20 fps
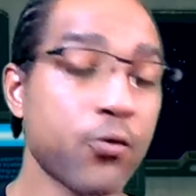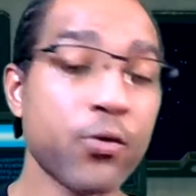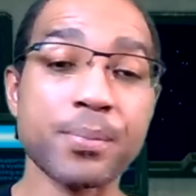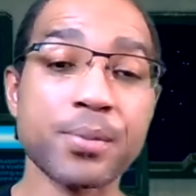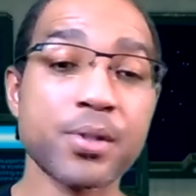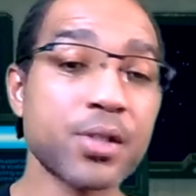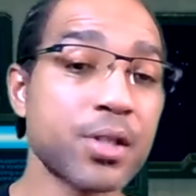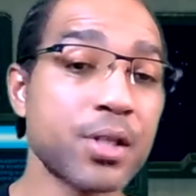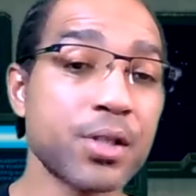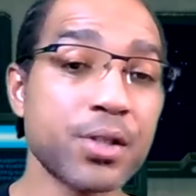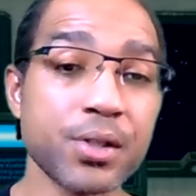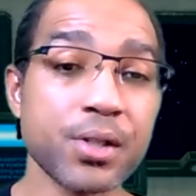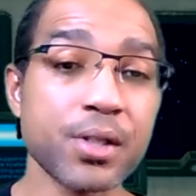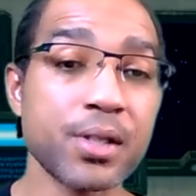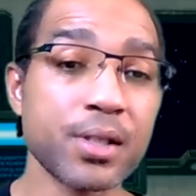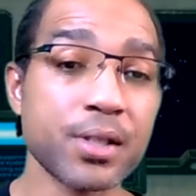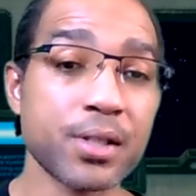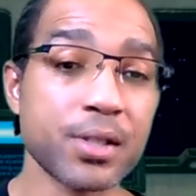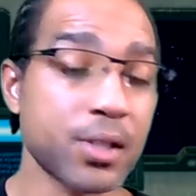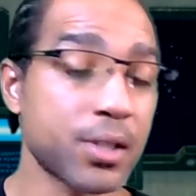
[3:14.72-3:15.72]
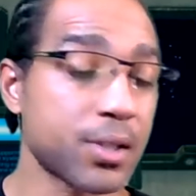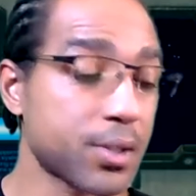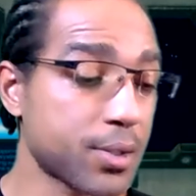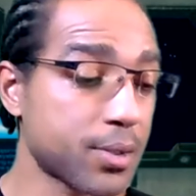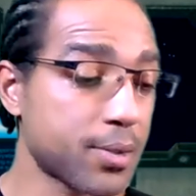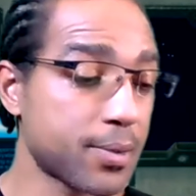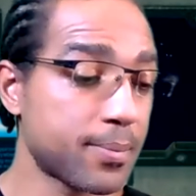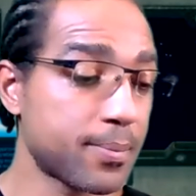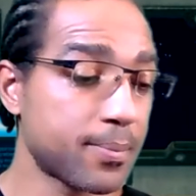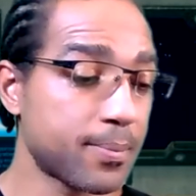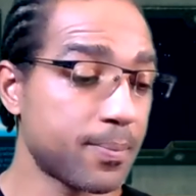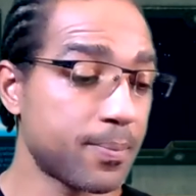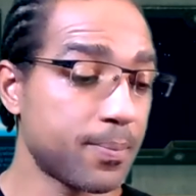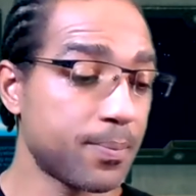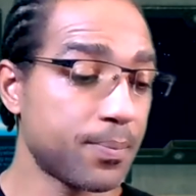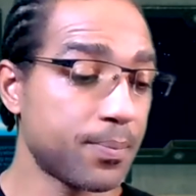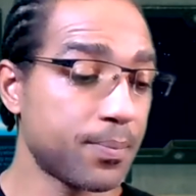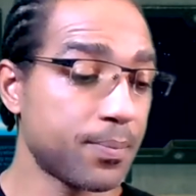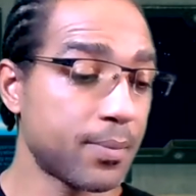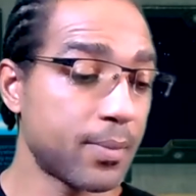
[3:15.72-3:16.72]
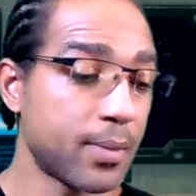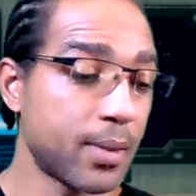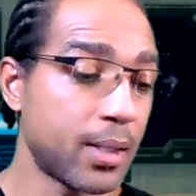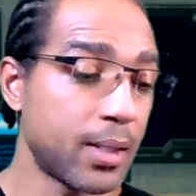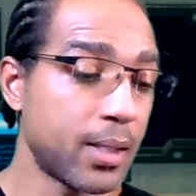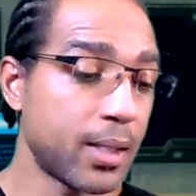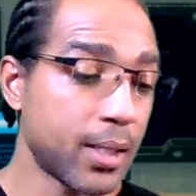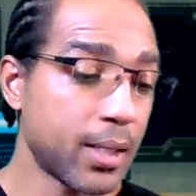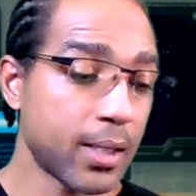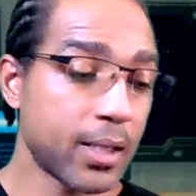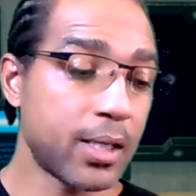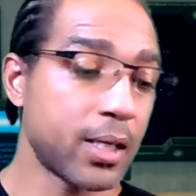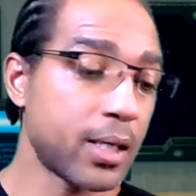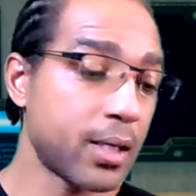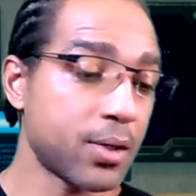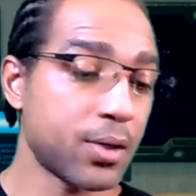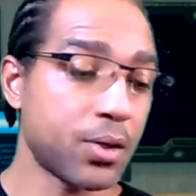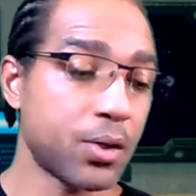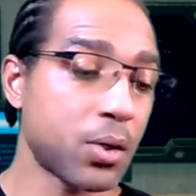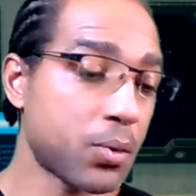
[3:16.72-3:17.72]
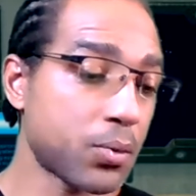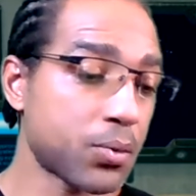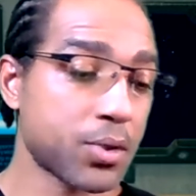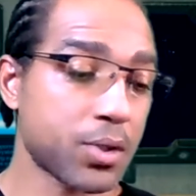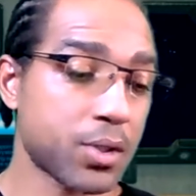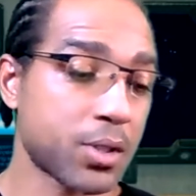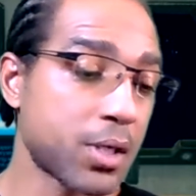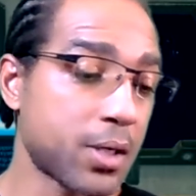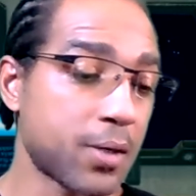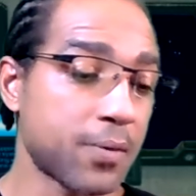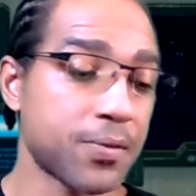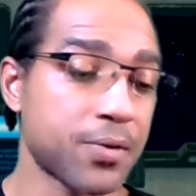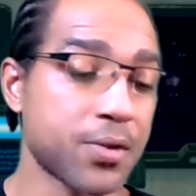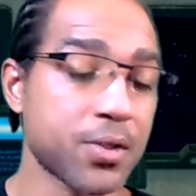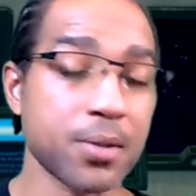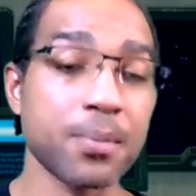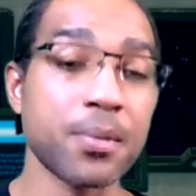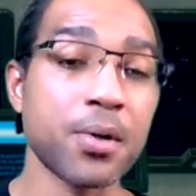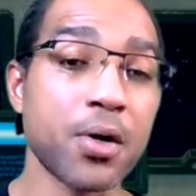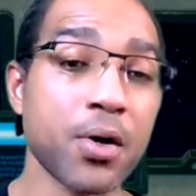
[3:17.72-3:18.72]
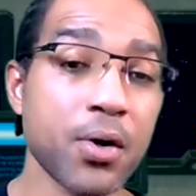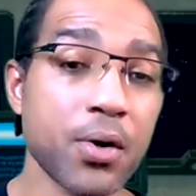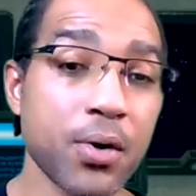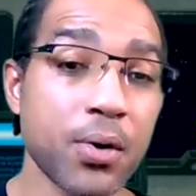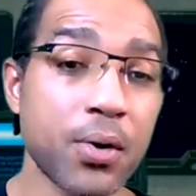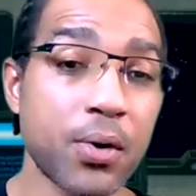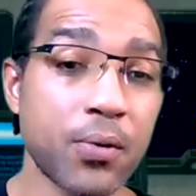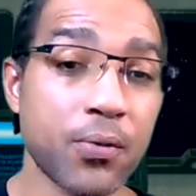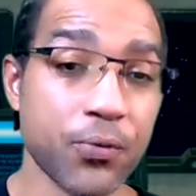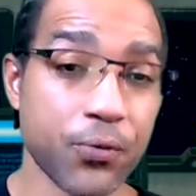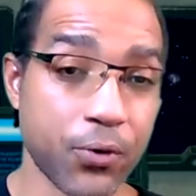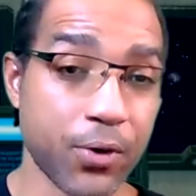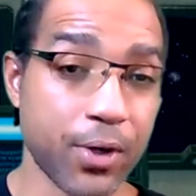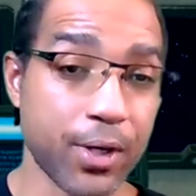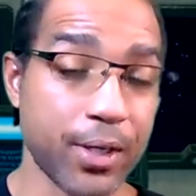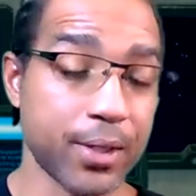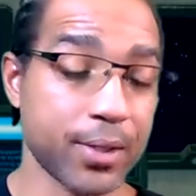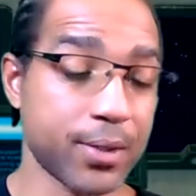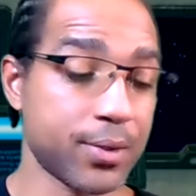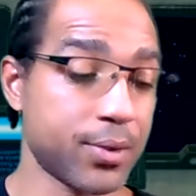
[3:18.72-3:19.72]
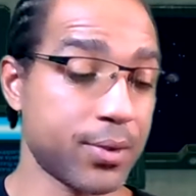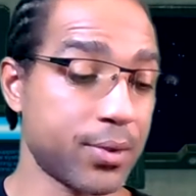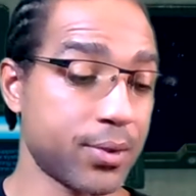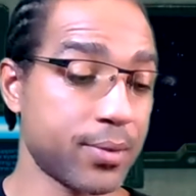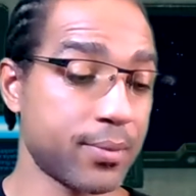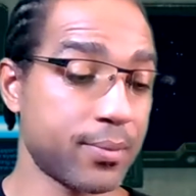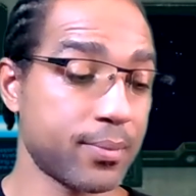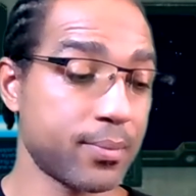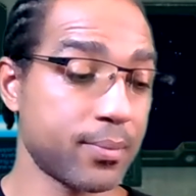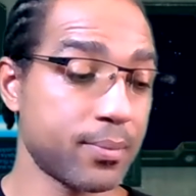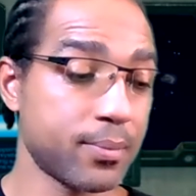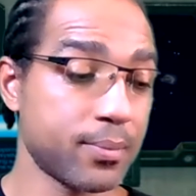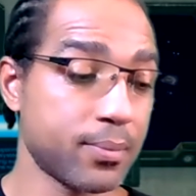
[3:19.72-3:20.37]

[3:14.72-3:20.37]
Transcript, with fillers: From sister to sister, get yourself some girlfriends.